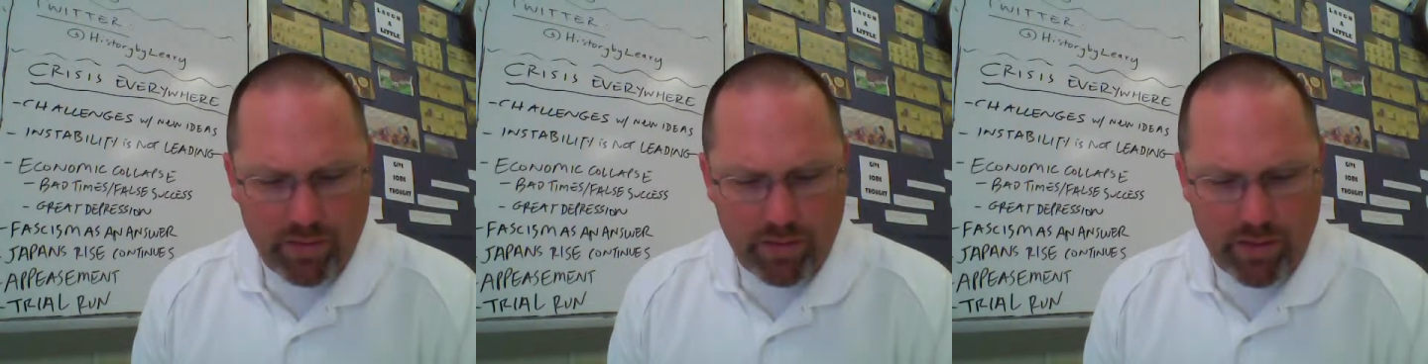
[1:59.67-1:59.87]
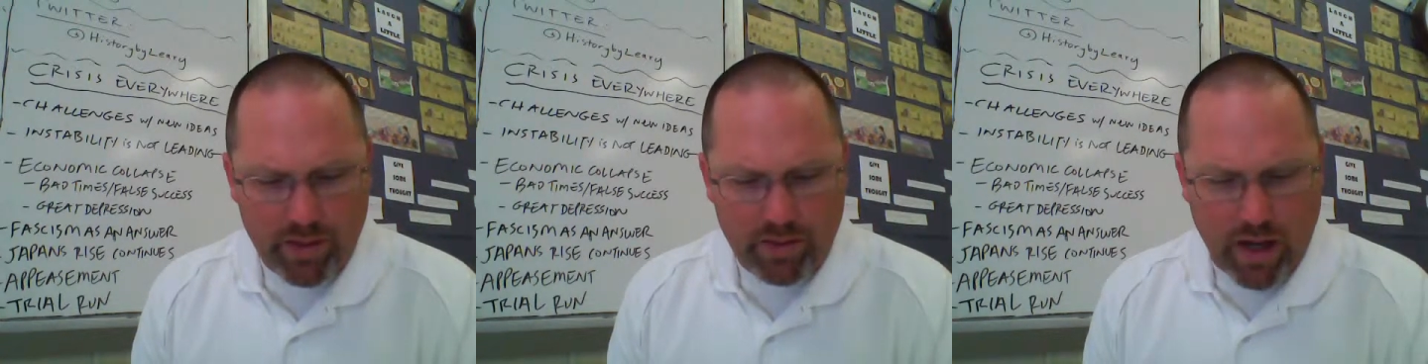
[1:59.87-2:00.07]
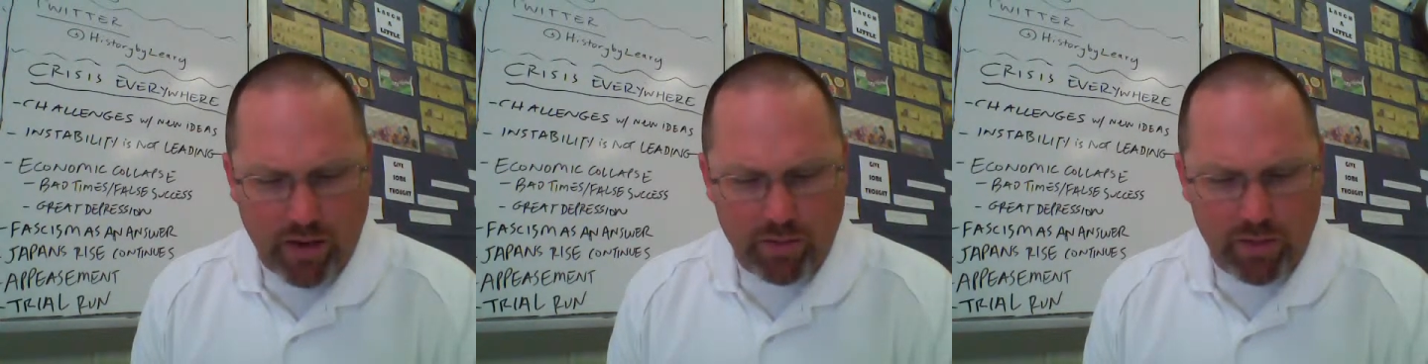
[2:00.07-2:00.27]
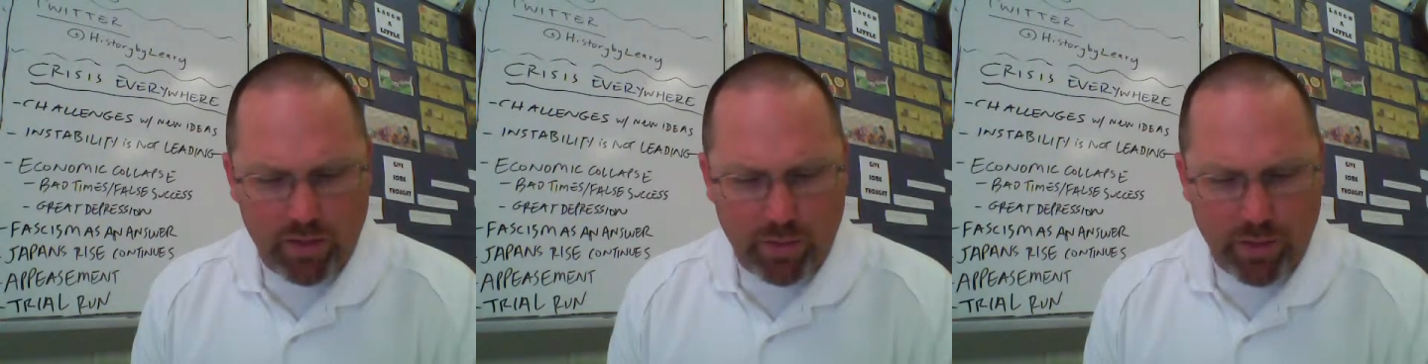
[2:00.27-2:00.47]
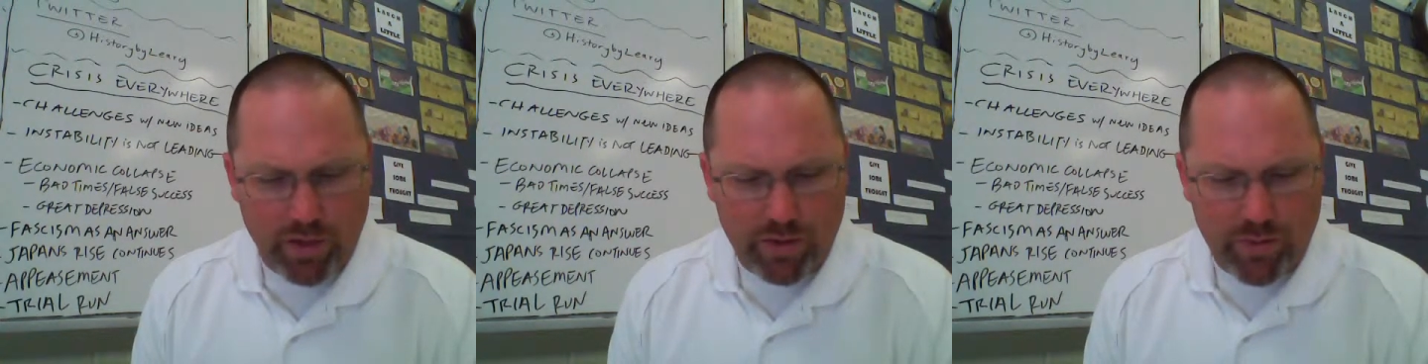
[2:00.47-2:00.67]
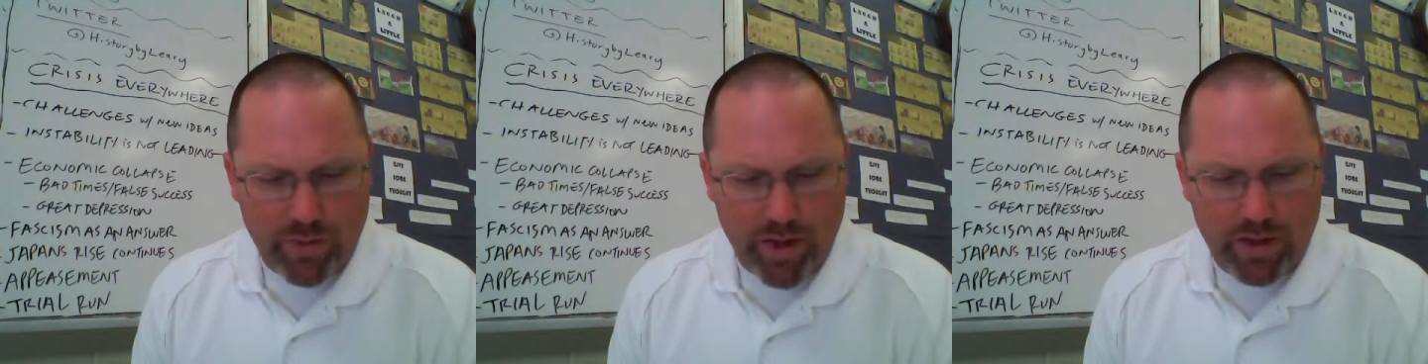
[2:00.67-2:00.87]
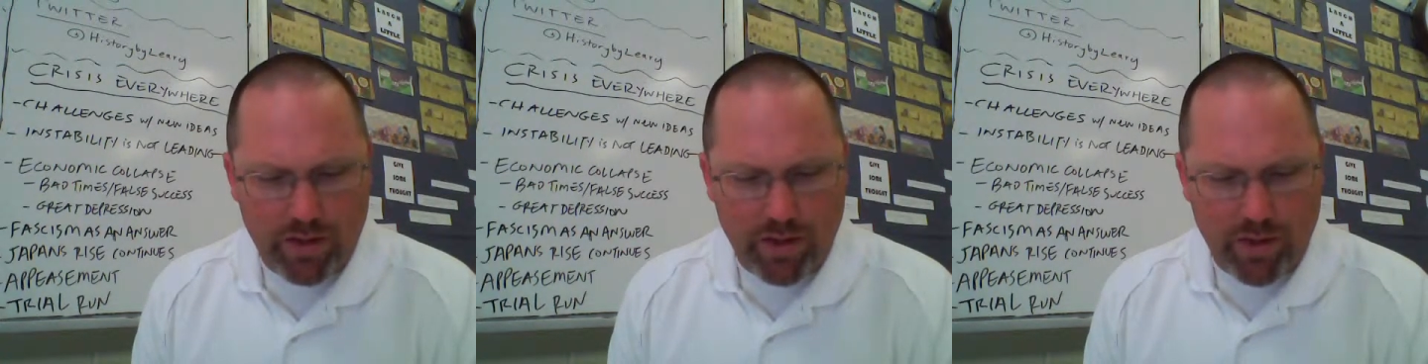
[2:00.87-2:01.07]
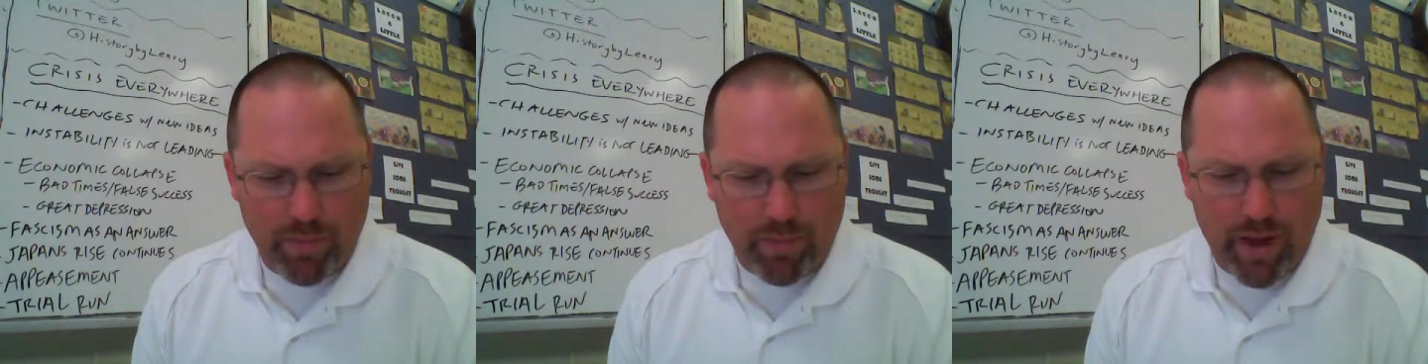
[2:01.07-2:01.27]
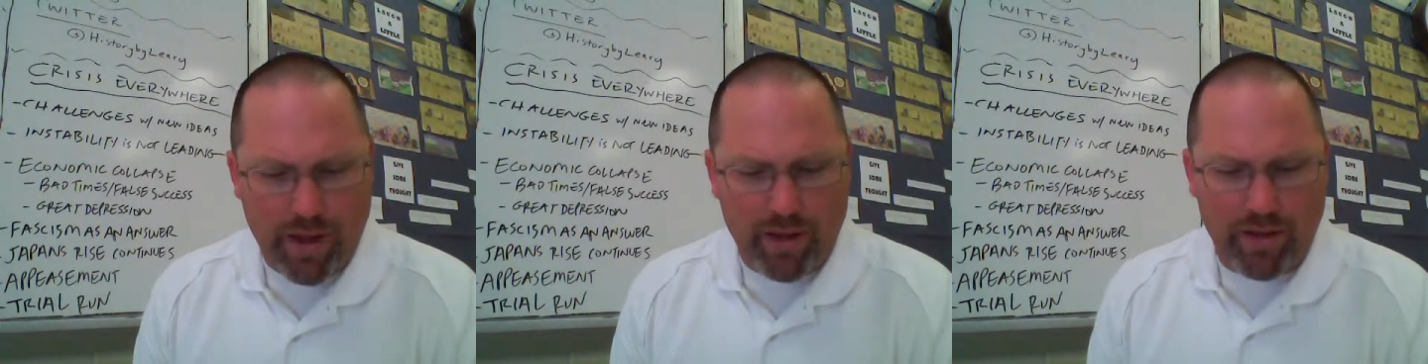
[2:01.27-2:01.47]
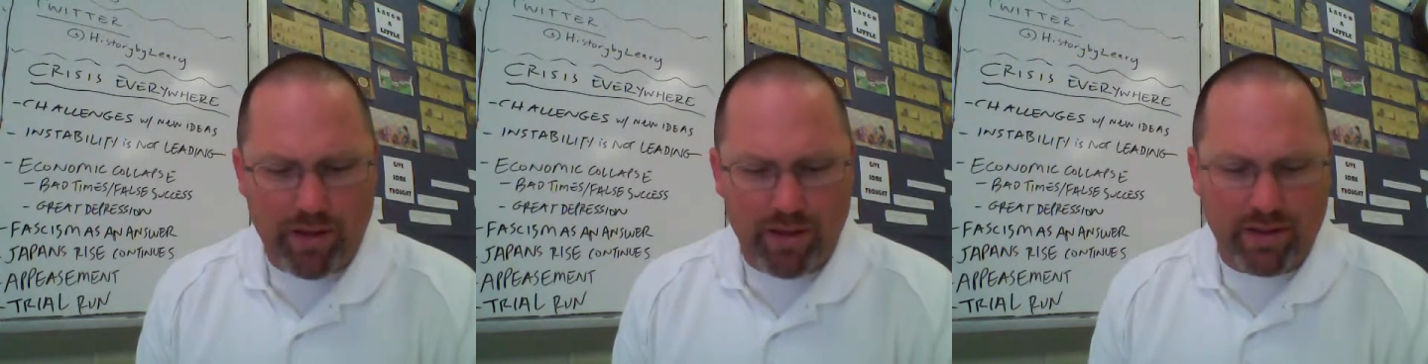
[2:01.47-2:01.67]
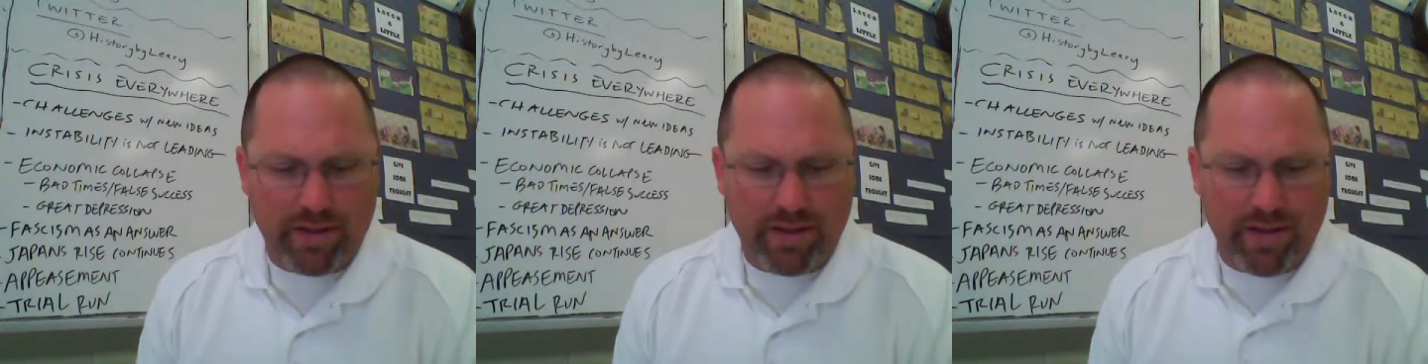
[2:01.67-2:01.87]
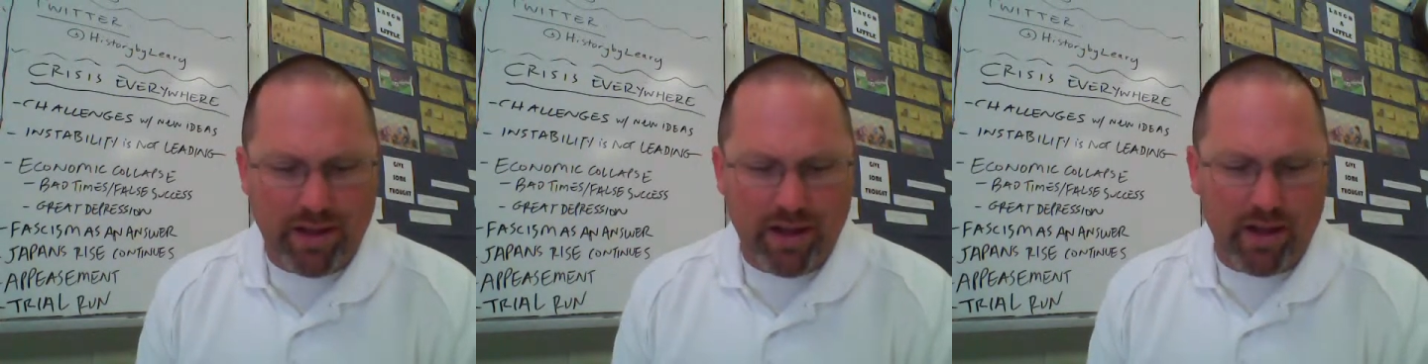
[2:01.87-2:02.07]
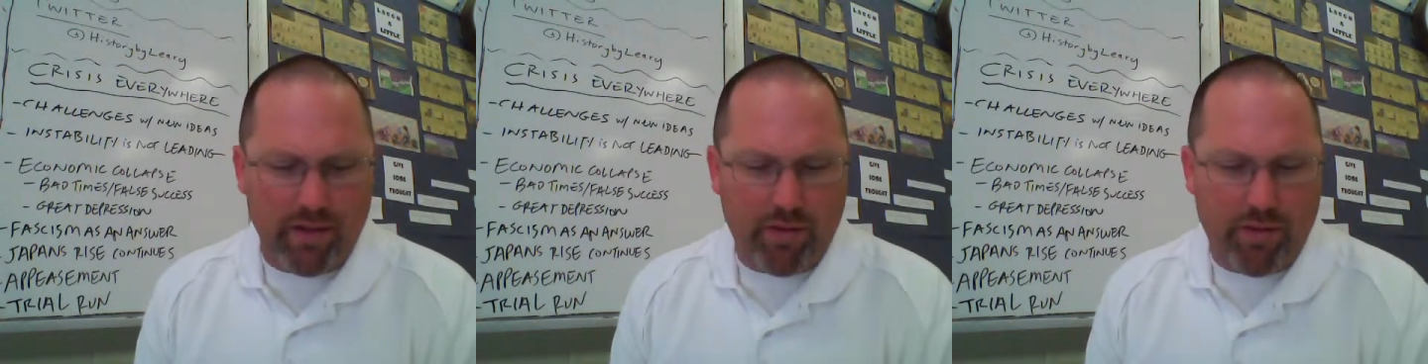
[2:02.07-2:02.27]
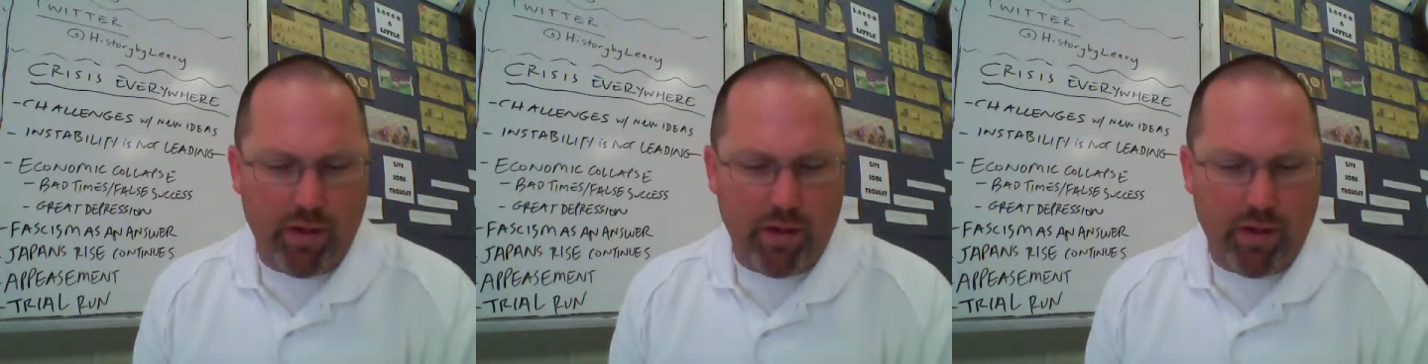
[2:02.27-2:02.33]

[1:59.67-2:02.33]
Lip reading: This obviously brings many to debate the extent of